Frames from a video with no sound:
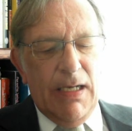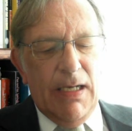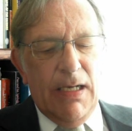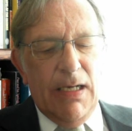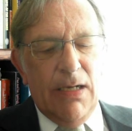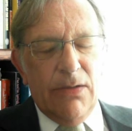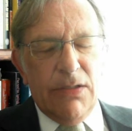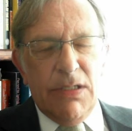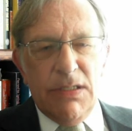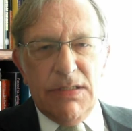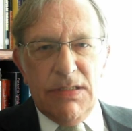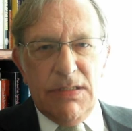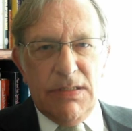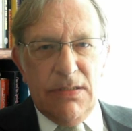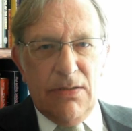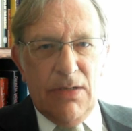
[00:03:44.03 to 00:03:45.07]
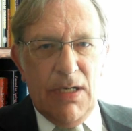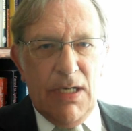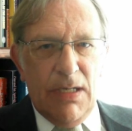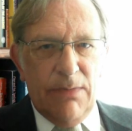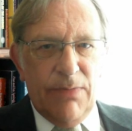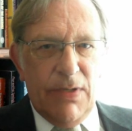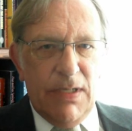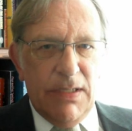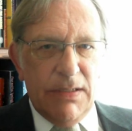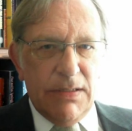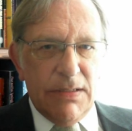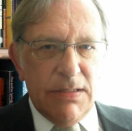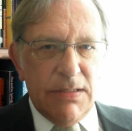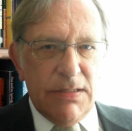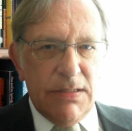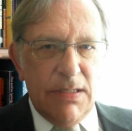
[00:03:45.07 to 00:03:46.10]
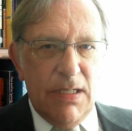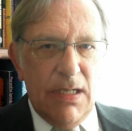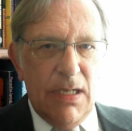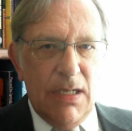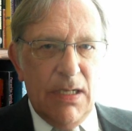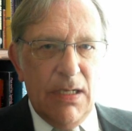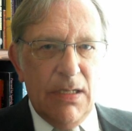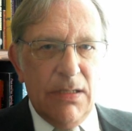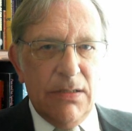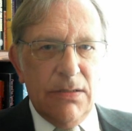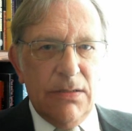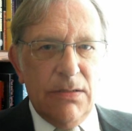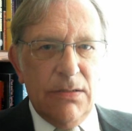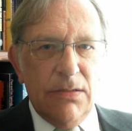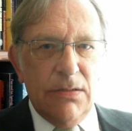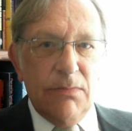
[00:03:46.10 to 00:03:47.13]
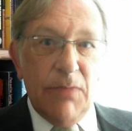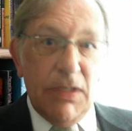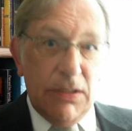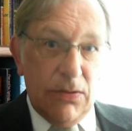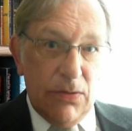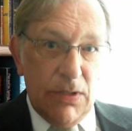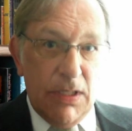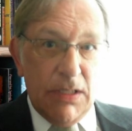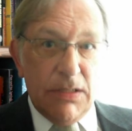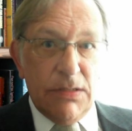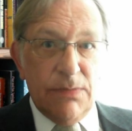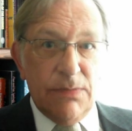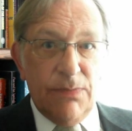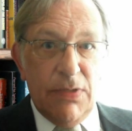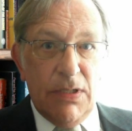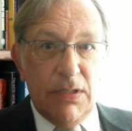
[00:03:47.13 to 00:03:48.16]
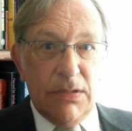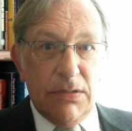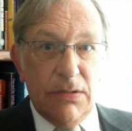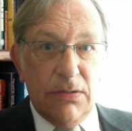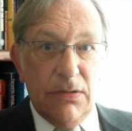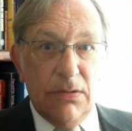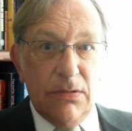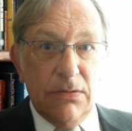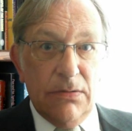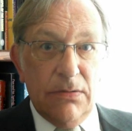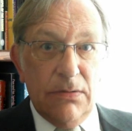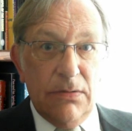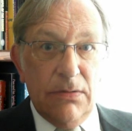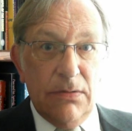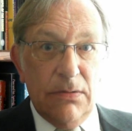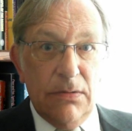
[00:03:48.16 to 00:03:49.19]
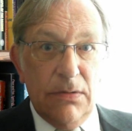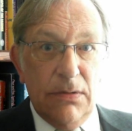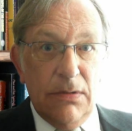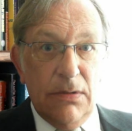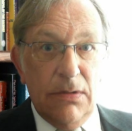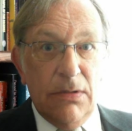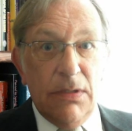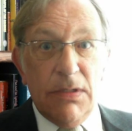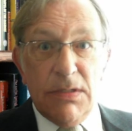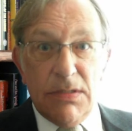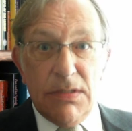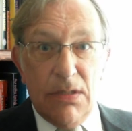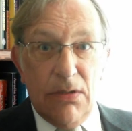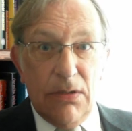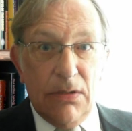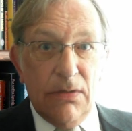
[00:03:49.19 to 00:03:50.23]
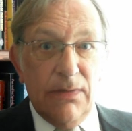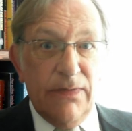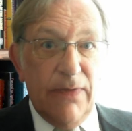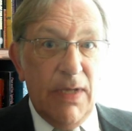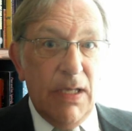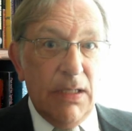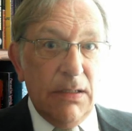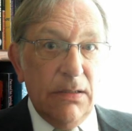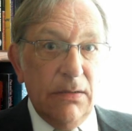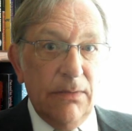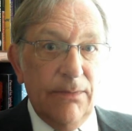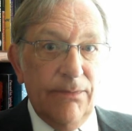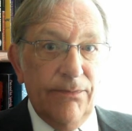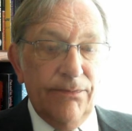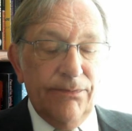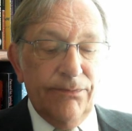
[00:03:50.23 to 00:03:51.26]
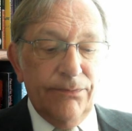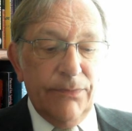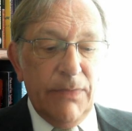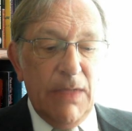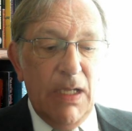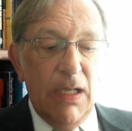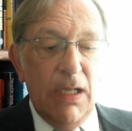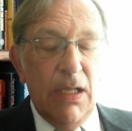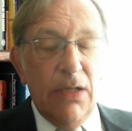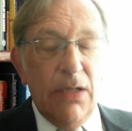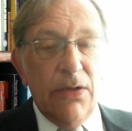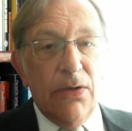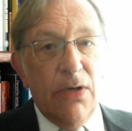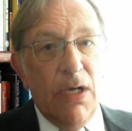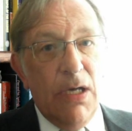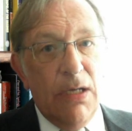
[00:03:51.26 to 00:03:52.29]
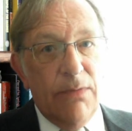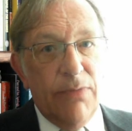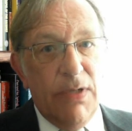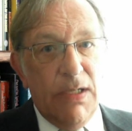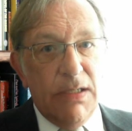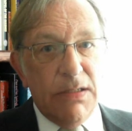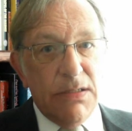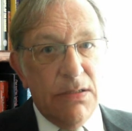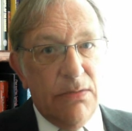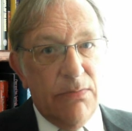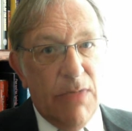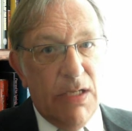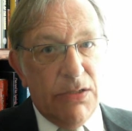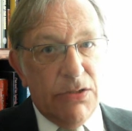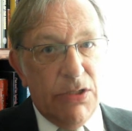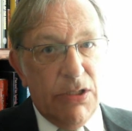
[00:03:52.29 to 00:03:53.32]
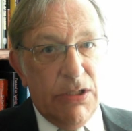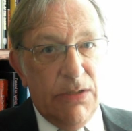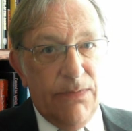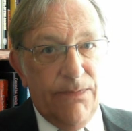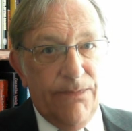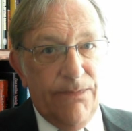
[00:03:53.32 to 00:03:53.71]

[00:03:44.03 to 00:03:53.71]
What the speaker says: Now, just as there are hyperlinks to make you an expert on historical fact, there are hyperlinks on magic.